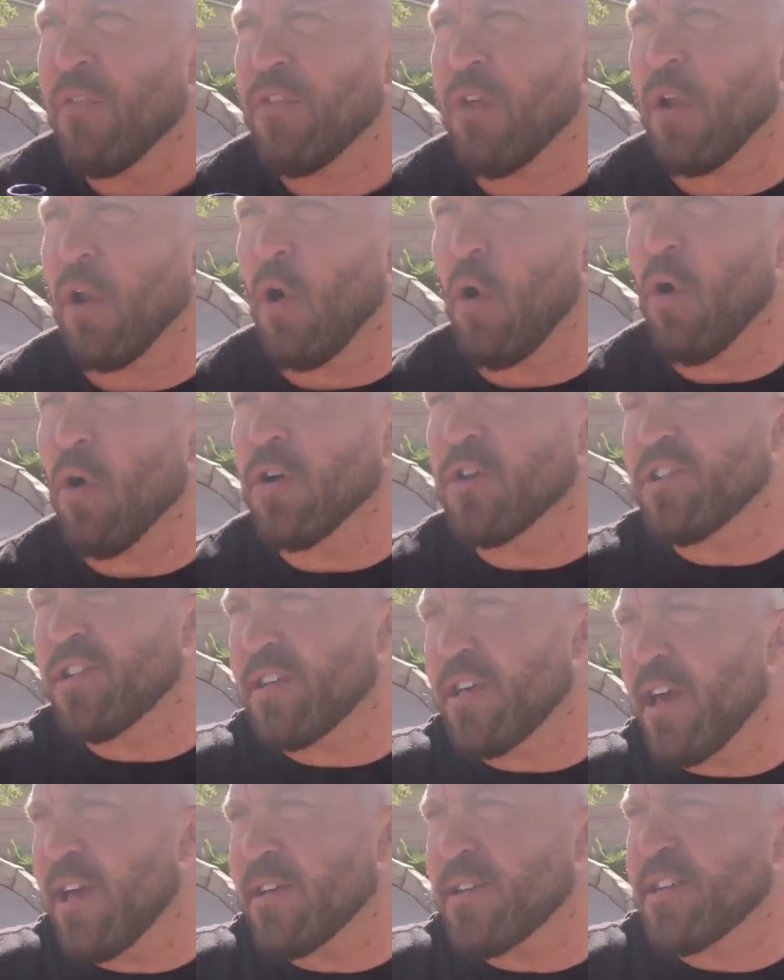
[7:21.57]
The Lord
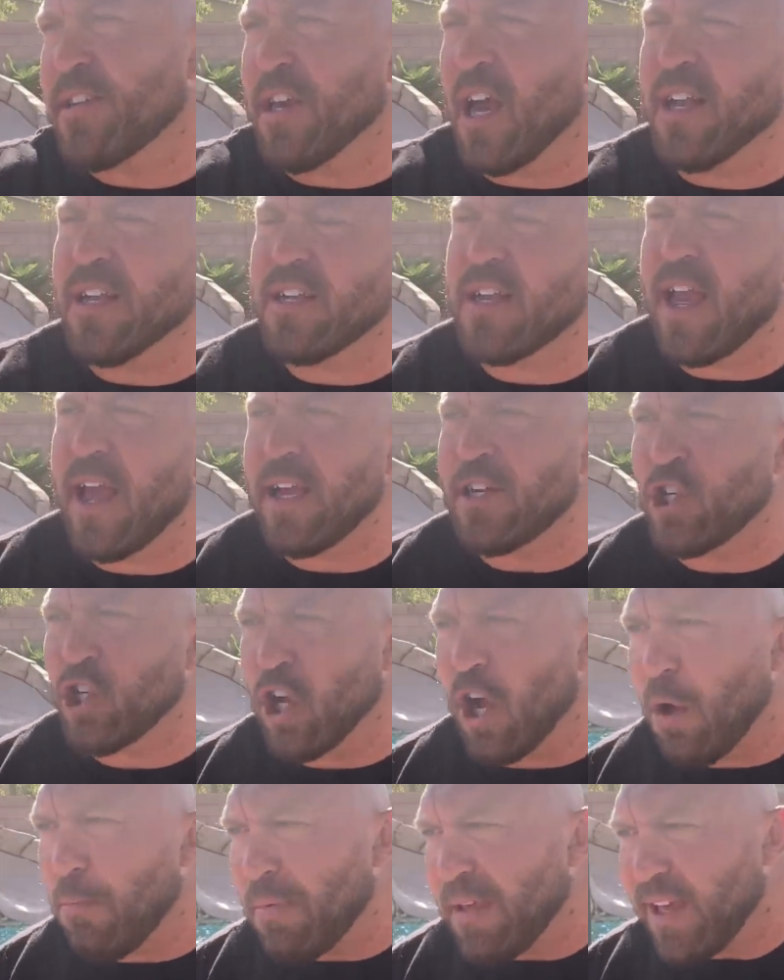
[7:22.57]
says someday
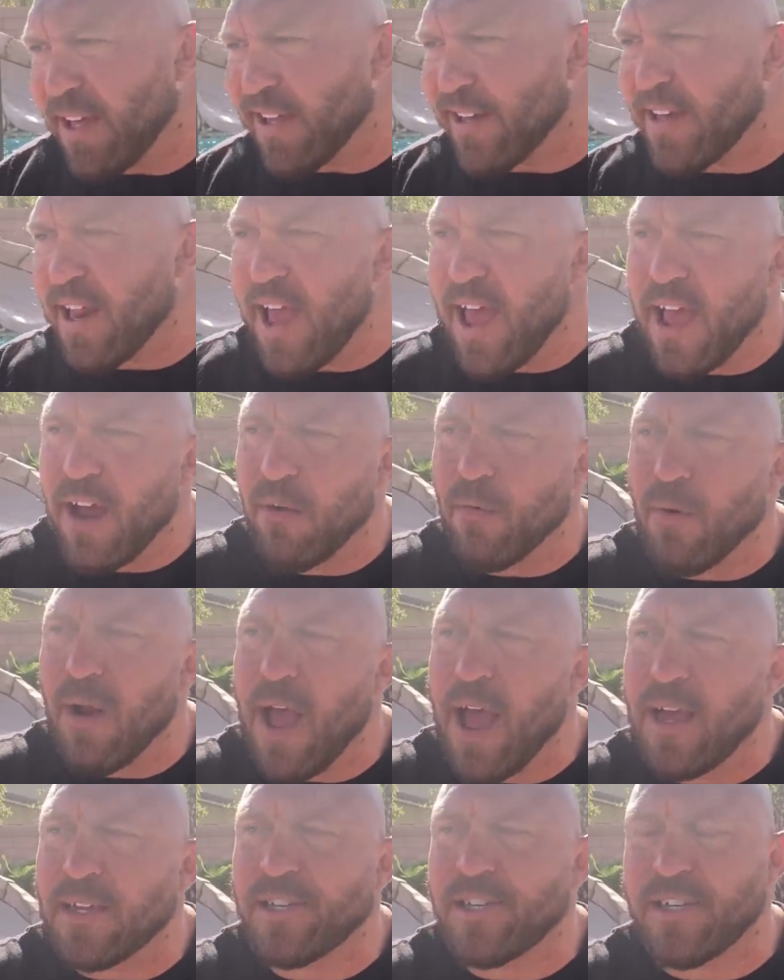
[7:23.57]
shall be a day of
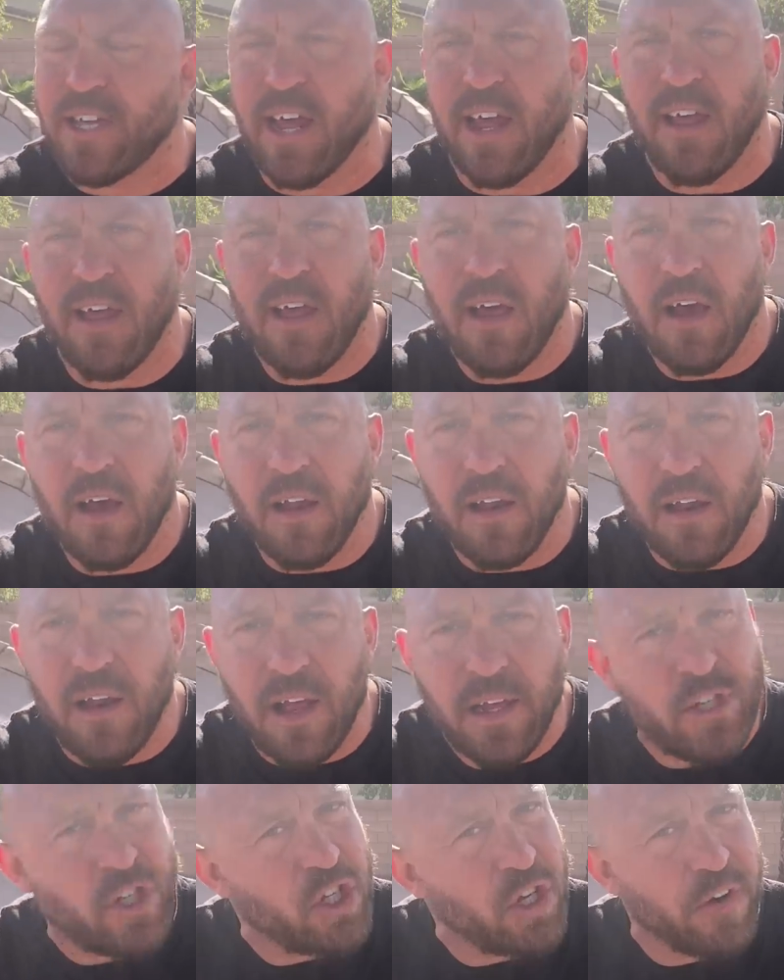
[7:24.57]
rest,
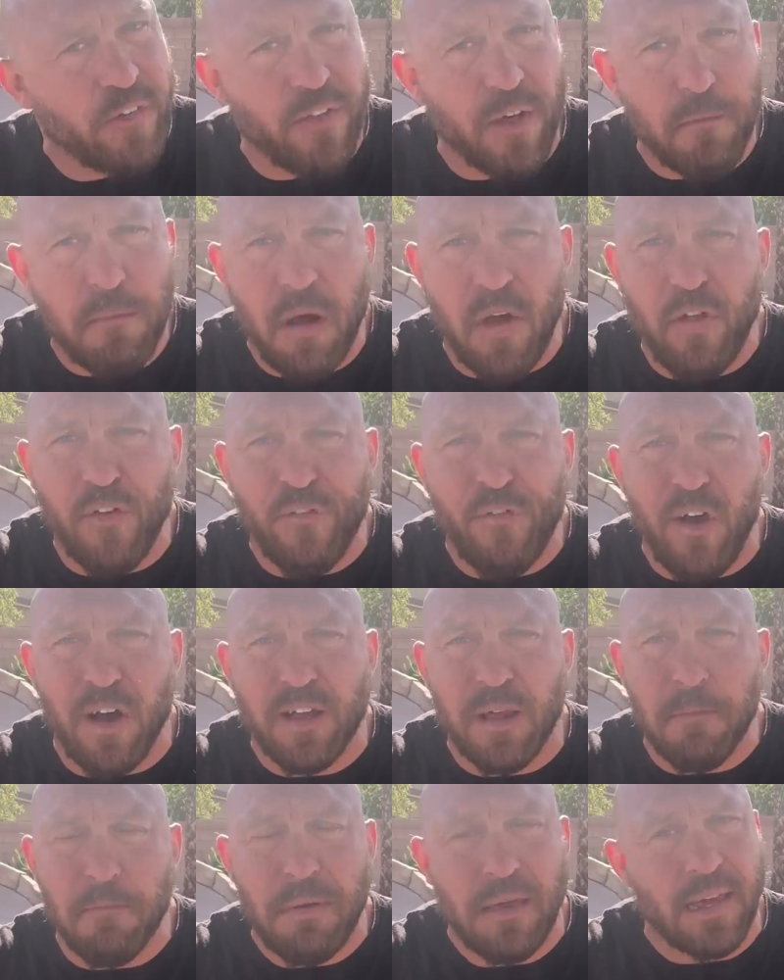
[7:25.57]
unless you're the
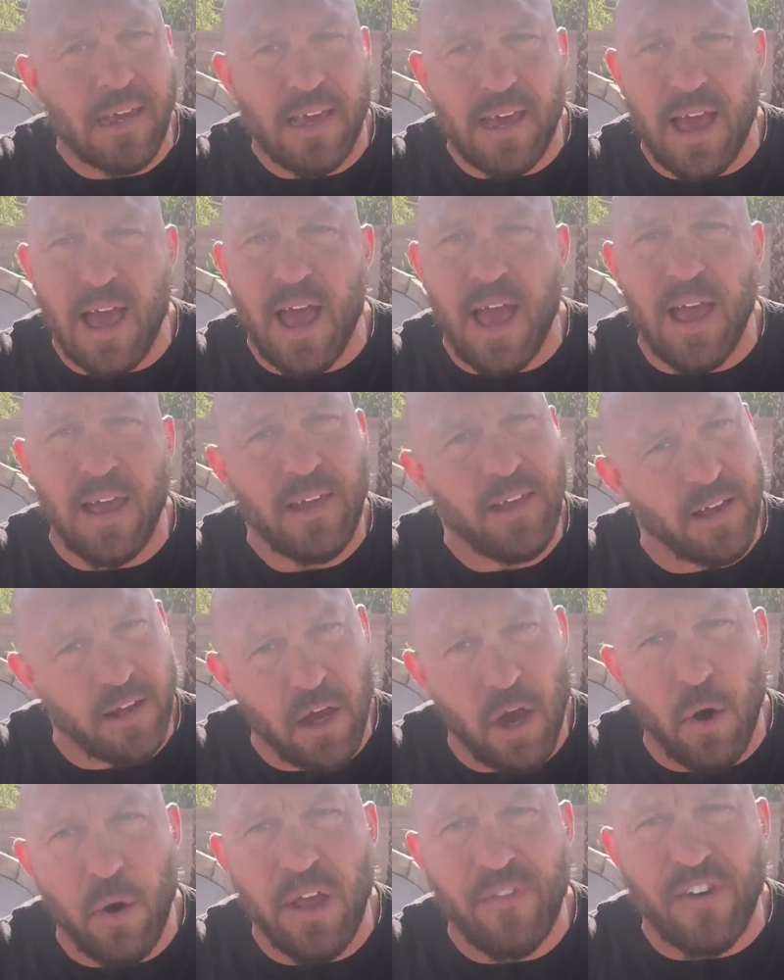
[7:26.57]
motherfucking big guy. You
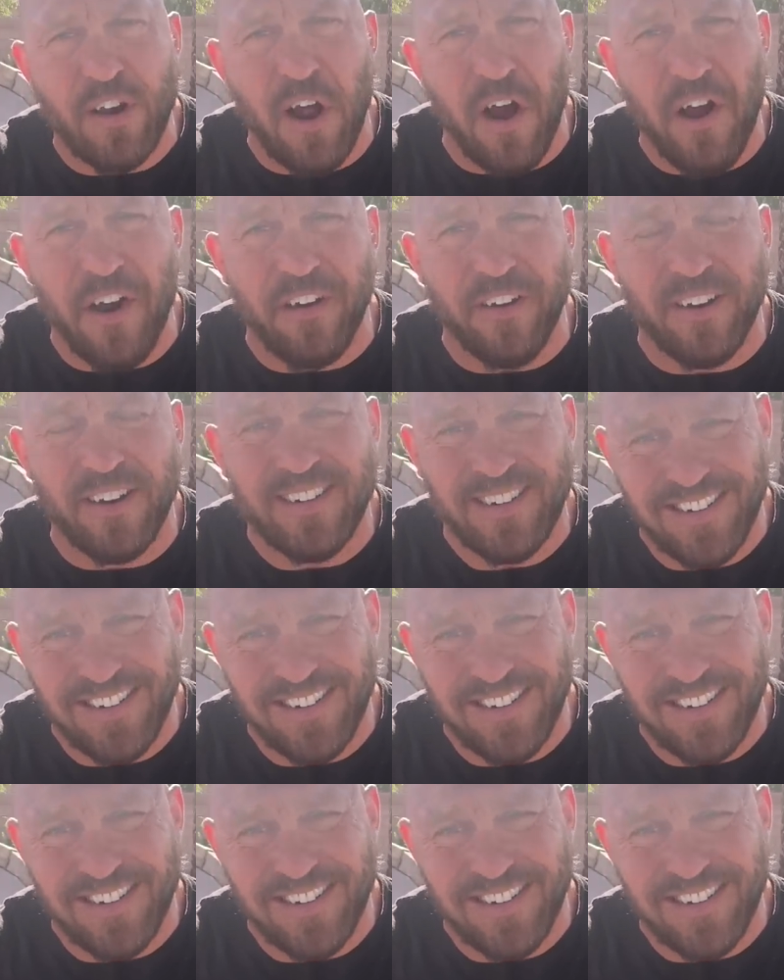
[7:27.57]
go even harder.